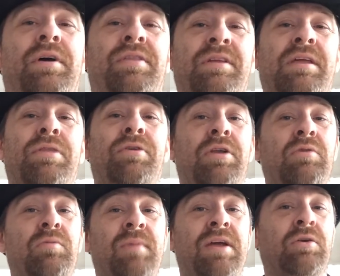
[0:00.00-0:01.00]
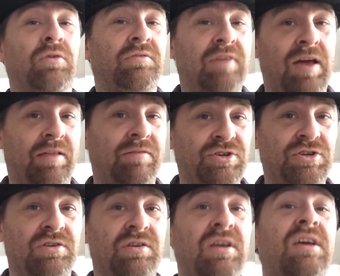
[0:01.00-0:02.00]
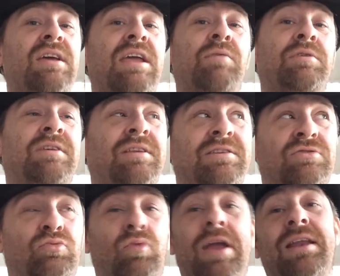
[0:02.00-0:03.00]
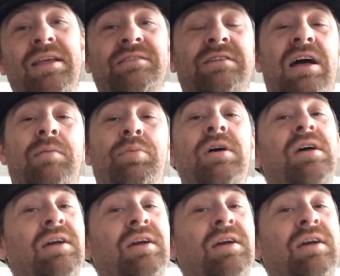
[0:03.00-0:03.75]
I think he thought it would make good television, it would get his ratings up,